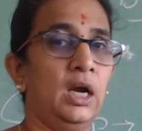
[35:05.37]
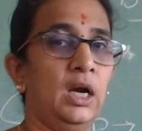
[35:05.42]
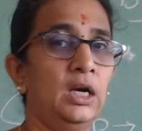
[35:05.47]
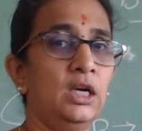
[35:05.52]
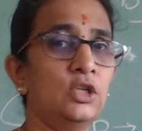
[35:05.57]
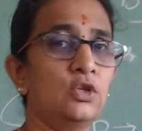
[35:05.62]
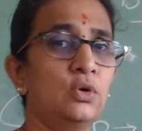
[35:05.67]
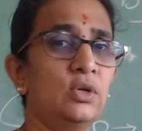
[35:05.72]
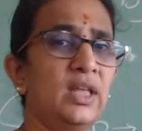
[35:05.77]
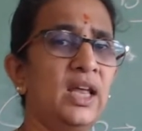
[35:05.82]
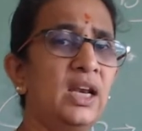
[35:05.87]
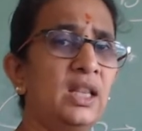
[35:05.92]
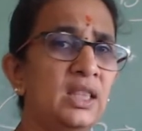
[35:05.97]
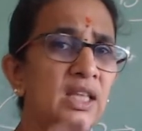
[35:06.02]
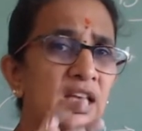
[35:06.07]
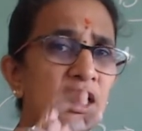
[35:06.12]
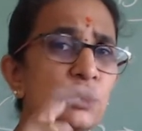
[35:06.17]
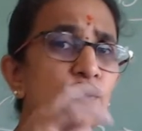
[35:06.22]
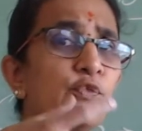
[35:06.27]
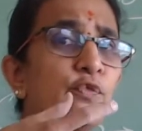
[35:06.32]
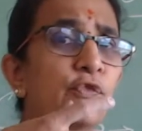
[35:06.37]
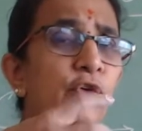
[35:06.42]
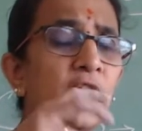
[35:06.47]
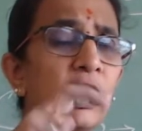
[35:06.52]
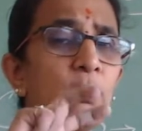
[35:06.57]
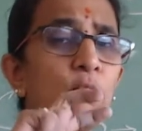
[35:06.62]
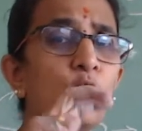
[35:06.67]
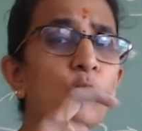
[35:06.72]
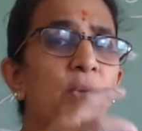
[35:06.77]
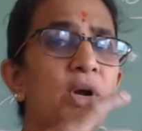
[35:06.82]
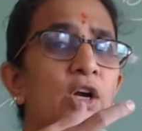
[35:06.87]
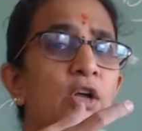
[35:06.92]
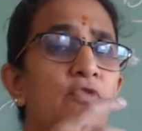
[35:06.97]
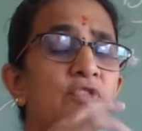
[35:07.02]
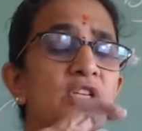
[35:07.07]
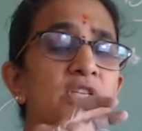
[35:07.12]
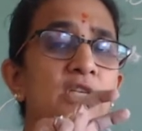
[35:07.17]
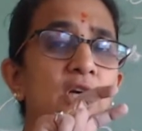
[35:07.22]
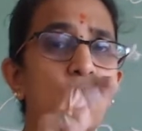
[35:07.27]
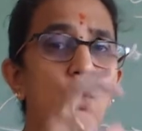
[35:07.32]
And so then there is free movement
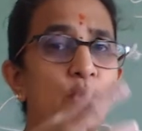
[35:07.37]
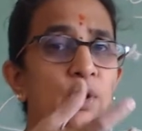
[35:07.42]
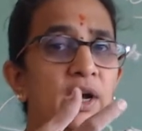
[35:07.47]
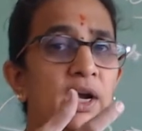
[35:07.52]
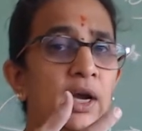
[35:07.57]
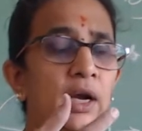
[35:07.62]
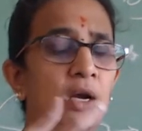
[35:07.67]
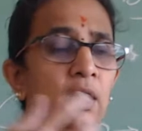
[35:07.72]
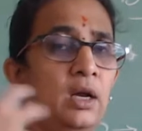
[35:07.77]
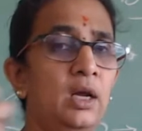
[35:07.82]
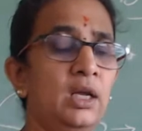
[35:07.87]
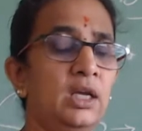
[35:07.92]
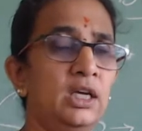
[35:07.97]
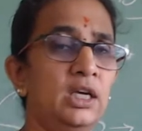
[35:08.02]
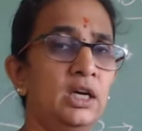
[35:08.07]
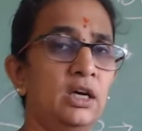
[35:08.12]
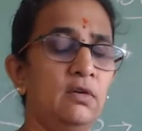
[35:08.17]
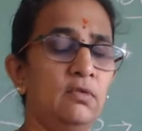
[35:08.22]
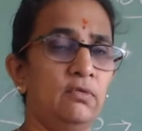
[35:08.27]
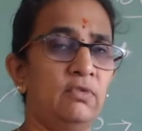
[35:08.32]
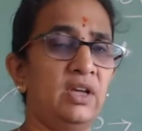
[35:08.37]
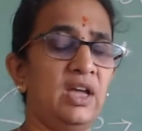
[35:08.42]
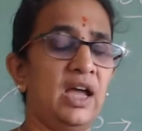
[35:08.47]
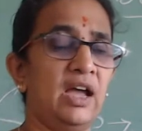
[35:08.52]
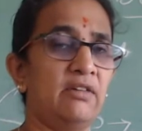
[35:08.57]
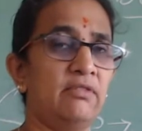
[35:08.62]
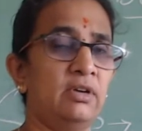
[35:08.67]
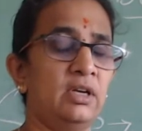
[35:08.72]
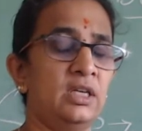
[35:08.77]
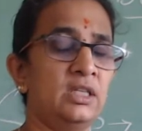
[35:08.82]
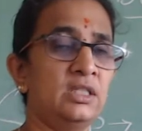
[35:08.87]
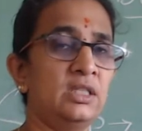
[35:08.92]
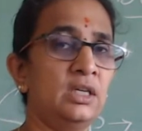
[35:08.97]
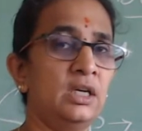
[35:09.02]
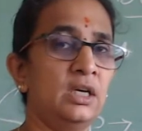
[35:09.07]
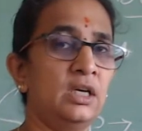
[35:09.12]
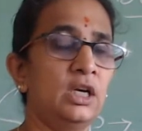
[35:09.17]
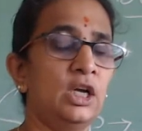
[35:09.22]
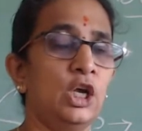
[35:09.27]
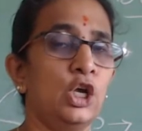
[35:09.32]
of this rounded here we have, isn't
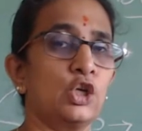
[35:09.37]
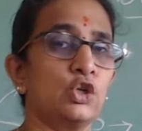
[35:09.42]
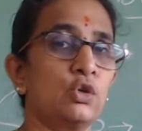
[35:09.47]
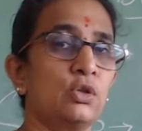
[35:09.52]
it?